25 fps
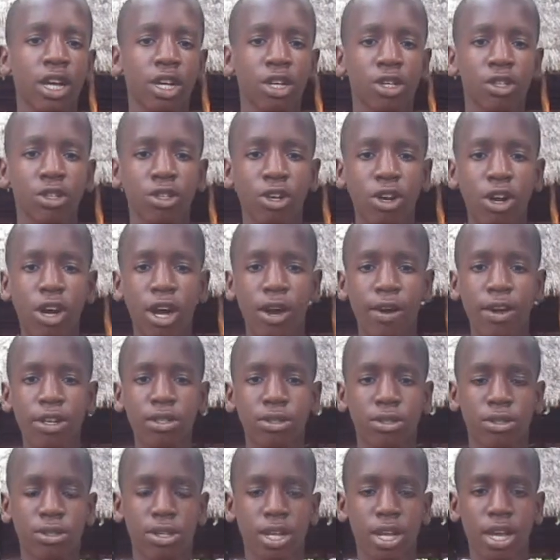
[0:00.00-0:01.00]
So I
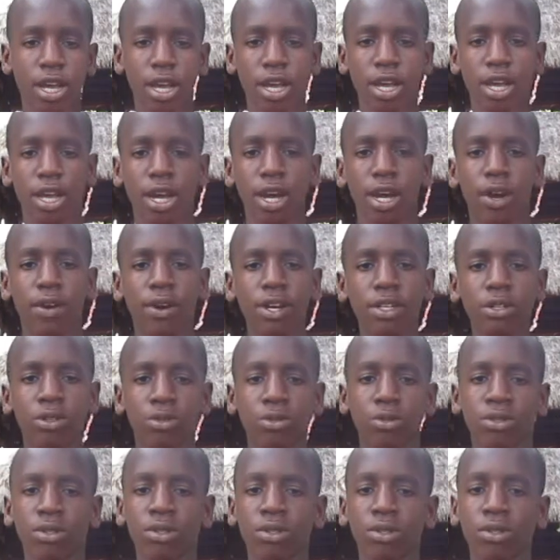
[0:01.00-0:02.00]
want, uh, I want
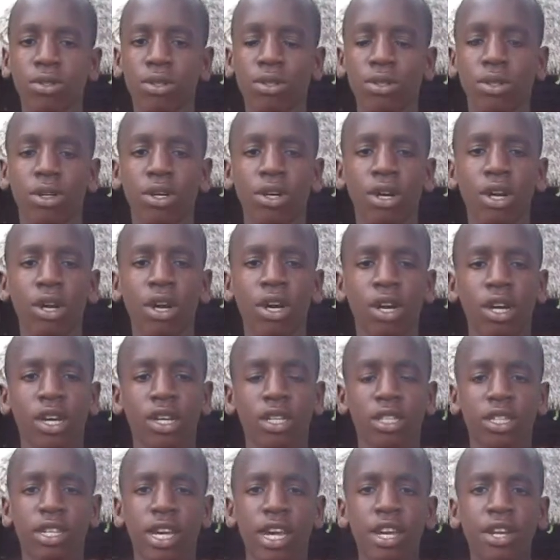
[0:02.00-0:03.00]
to
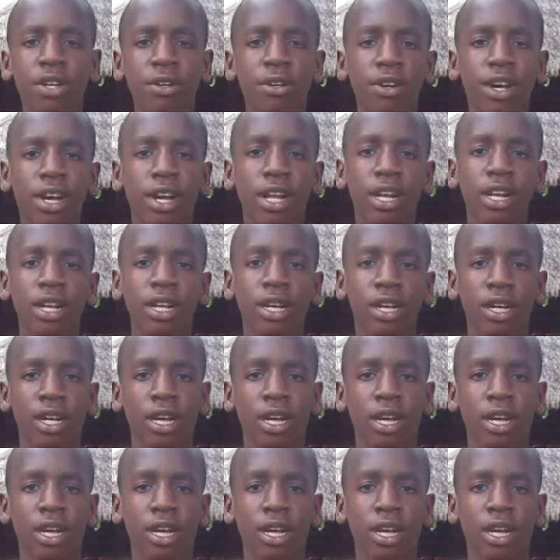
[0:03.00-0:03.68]
study well,